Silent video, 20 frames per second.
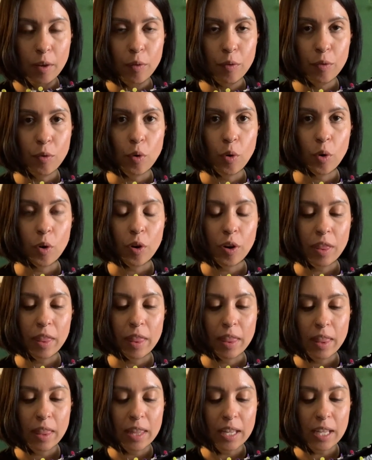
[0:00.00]
for
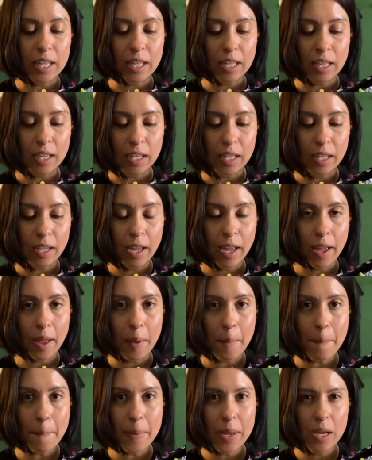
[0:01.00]
the
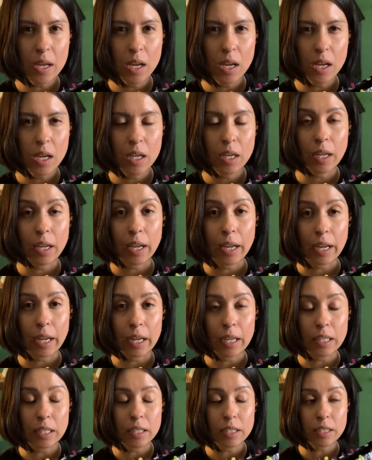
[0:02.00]
hem,
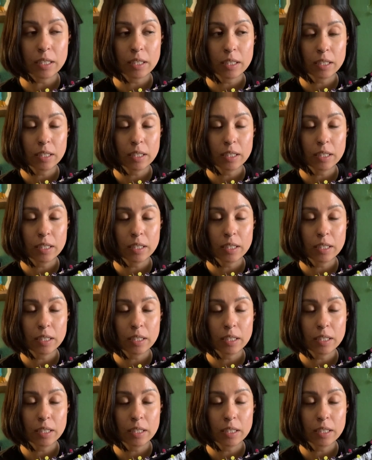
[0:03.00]
and